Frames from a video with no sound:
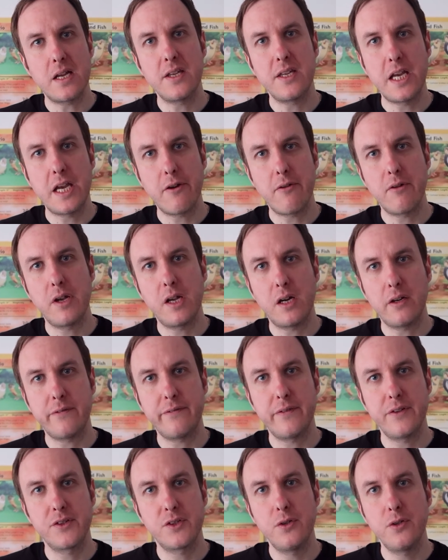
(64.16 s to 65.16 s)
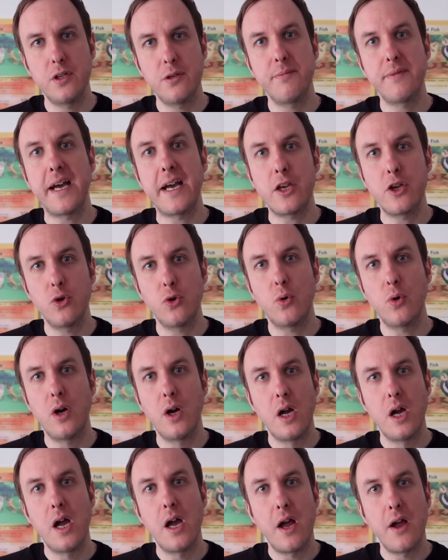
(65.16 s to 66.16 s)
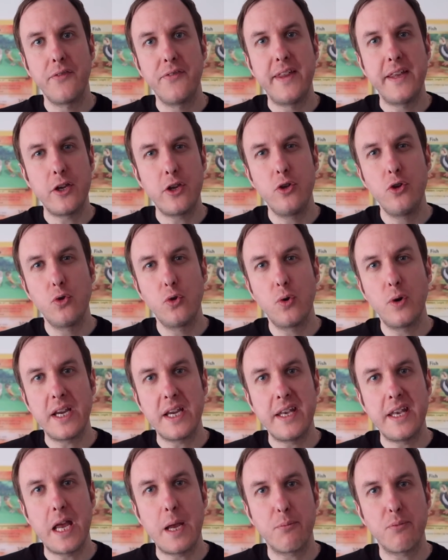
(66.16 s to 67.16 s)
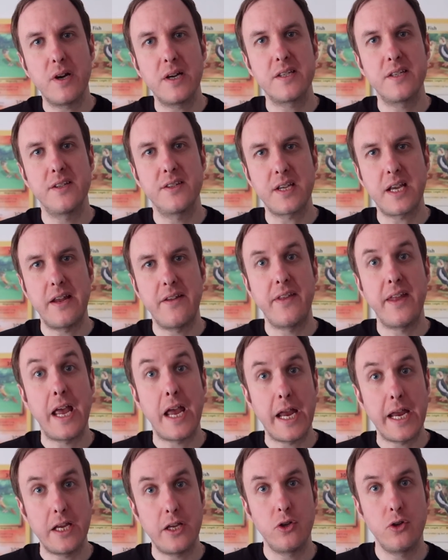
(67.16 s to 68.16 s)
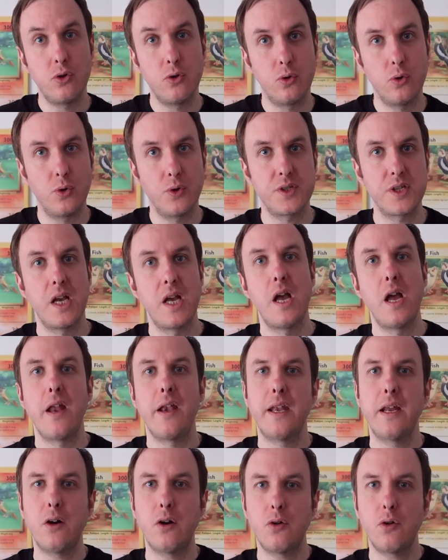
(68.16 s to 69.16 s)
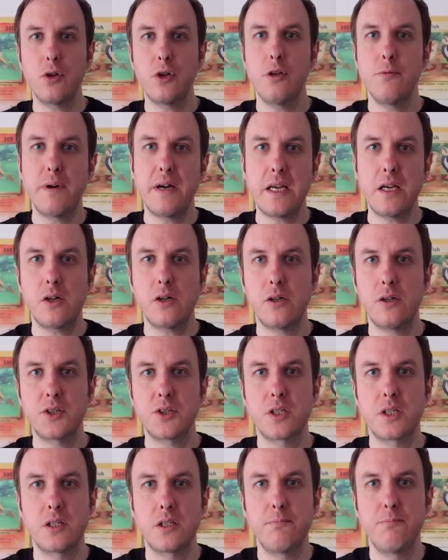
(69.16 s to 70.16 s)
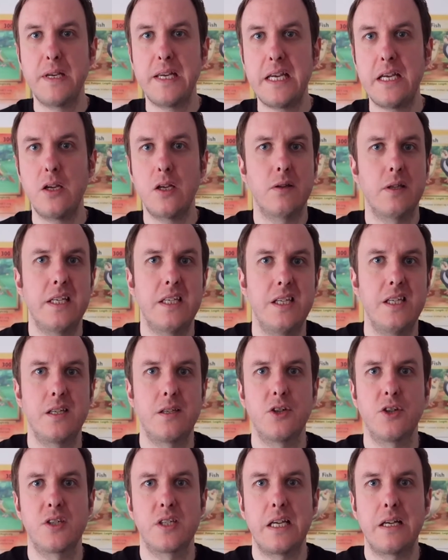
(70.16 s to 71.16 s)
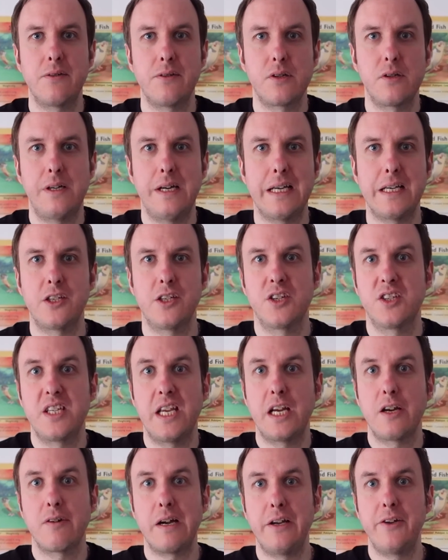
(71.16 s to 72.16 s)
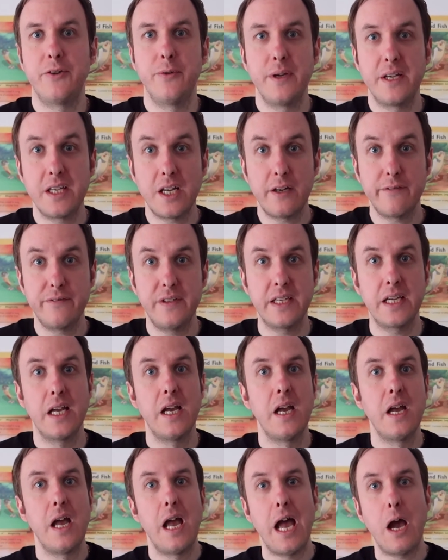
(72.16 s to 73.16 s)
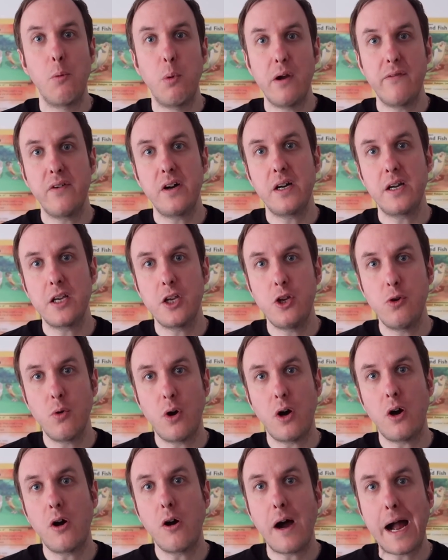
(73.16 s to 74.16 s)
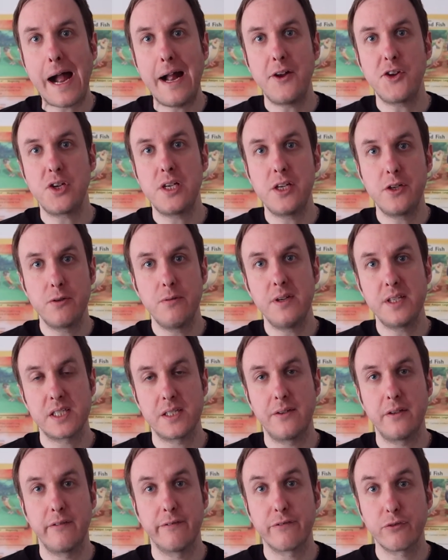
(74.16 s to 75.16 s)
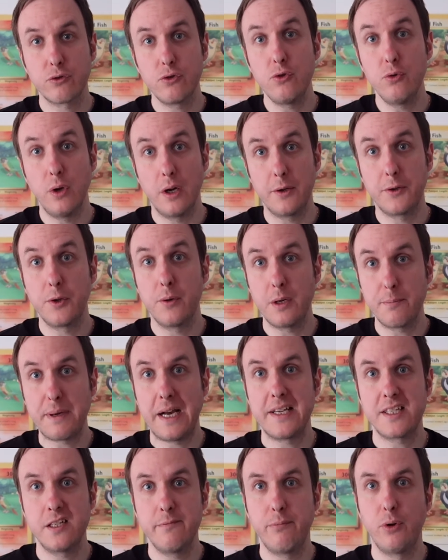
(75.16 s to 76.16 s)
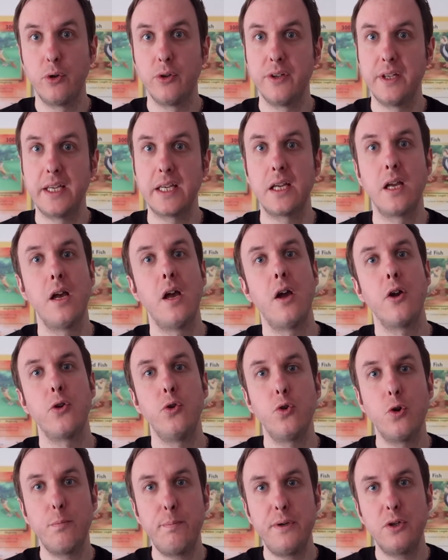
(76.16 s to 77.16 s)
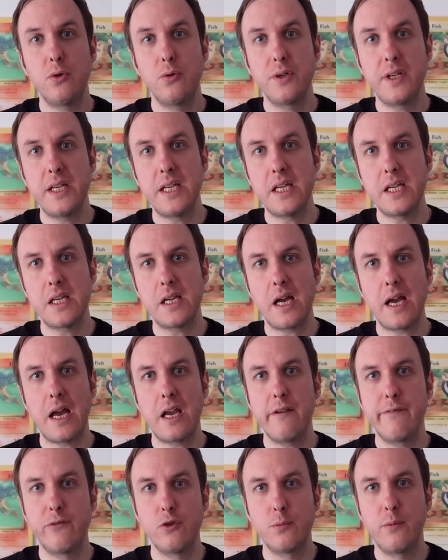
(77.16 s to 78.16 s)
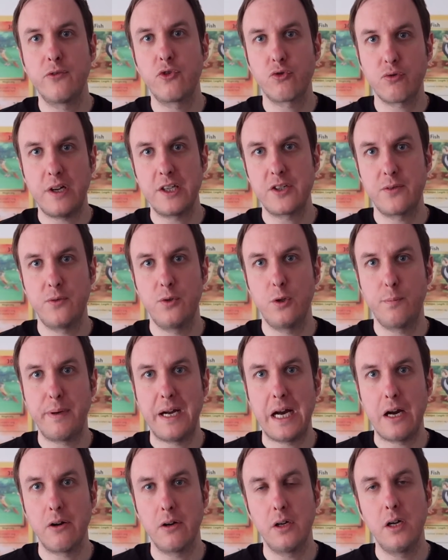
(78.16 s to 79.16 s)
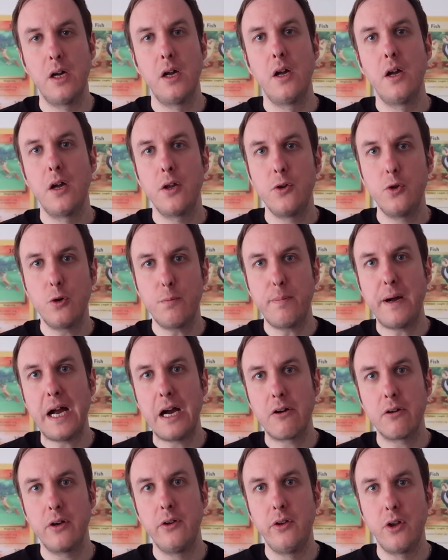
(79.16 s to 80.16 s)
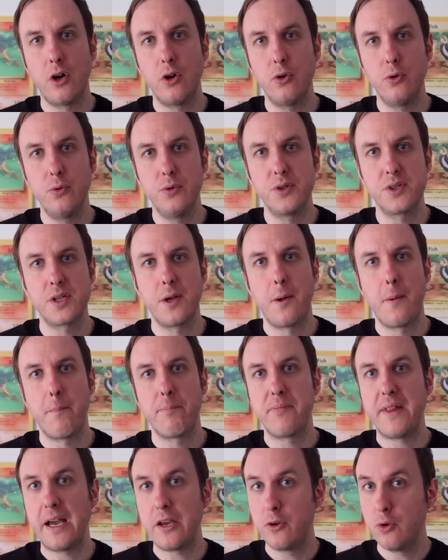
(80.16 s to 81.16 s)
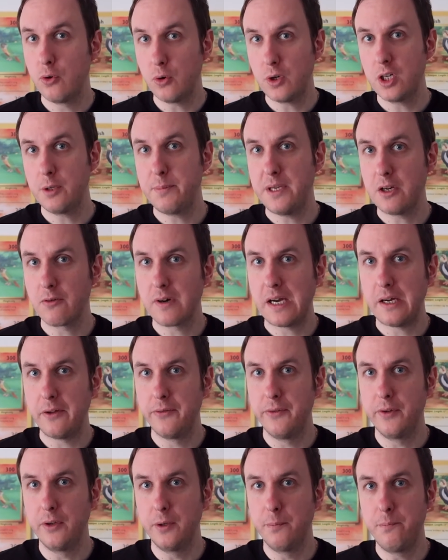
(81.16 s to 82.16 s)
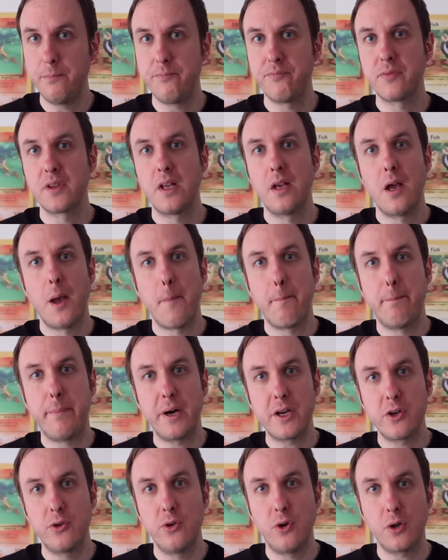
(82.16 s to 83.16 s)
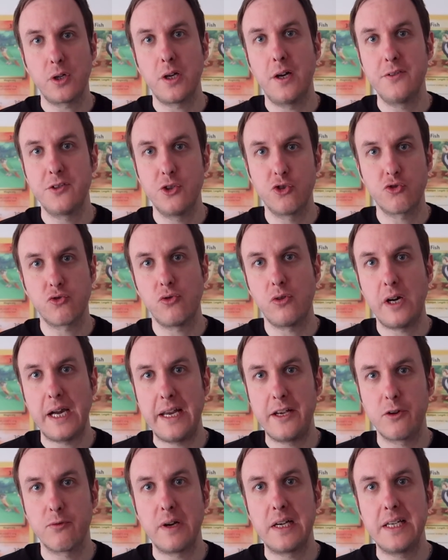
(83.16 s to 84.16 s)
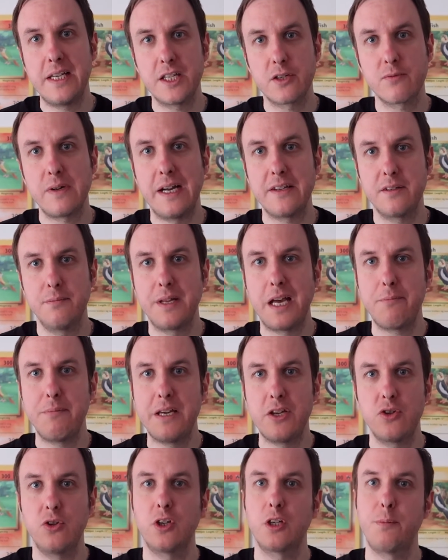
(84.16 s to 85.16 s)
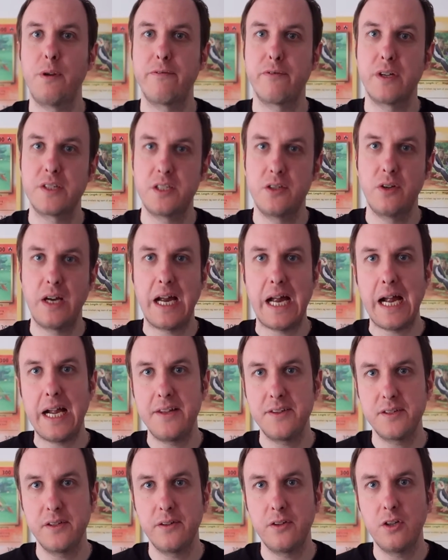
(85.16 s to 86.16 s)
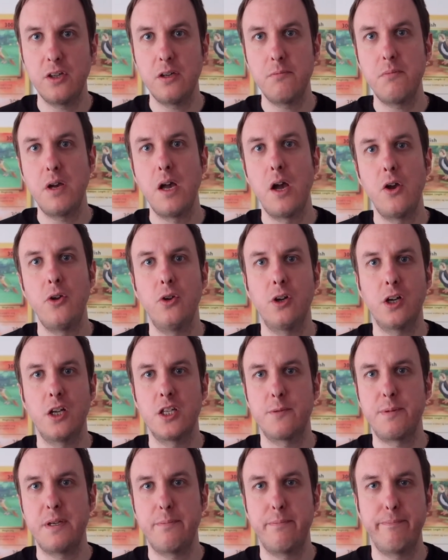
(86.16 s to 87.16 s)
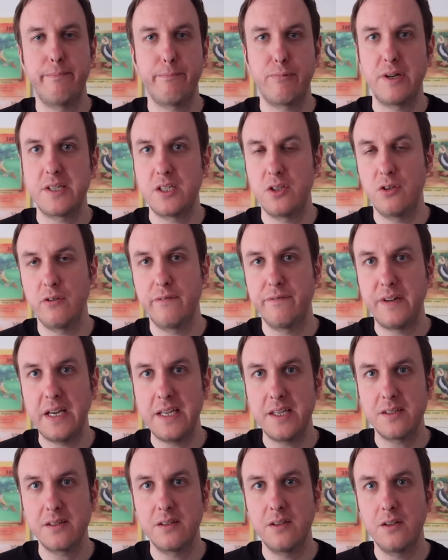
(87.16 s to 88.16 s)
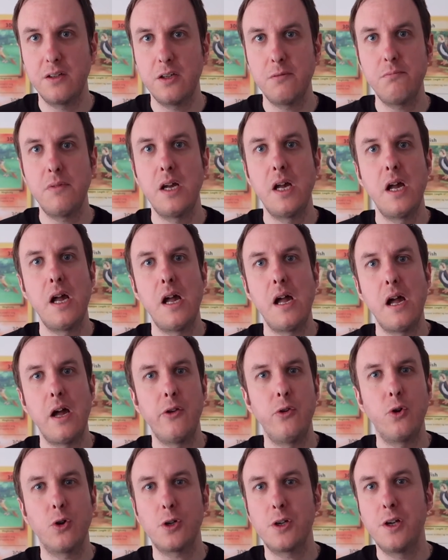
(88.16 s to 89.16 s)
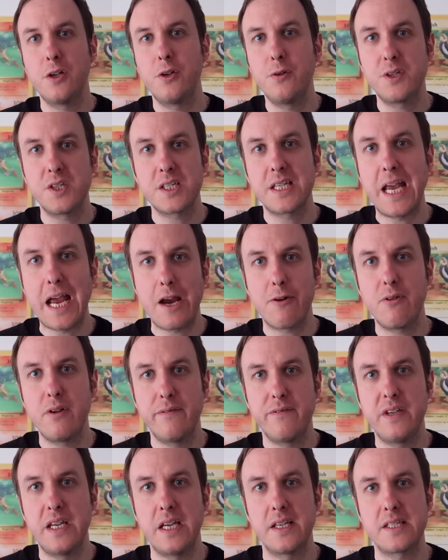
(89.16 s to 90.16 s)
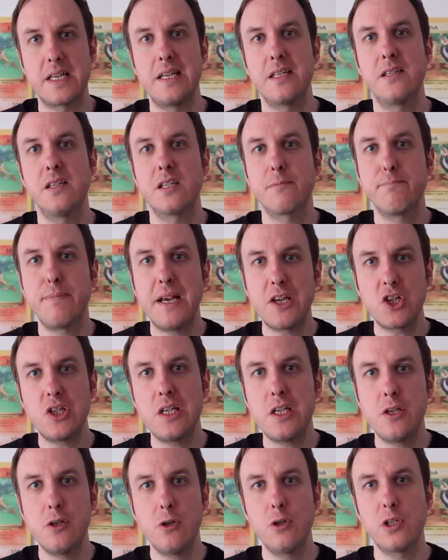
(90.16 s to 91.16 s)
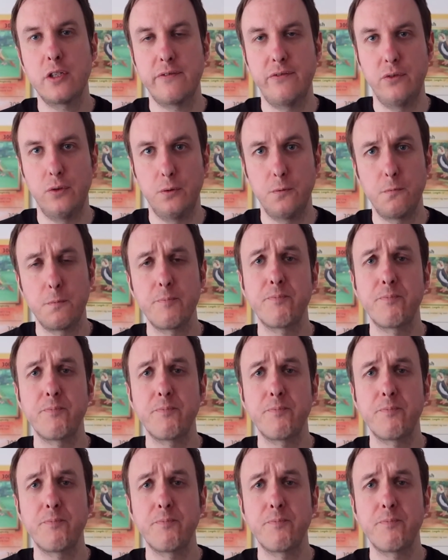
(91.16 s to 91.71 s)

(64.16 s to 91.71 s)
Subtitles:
near enough to them that you're in their presence and they're in yours. Now you may ask me, just sounds like just sitting around doing nothing. However, you are actually doing something through doing passive bonding. You're building a form of trust with your parrot. Your parrot knows that you're going to be around them, but you're not going to try and directly interact with them. That means you're not going to be thrusting your hands at them, you're not going to be pressing your face to them, not going to do scary things. And it's especially useful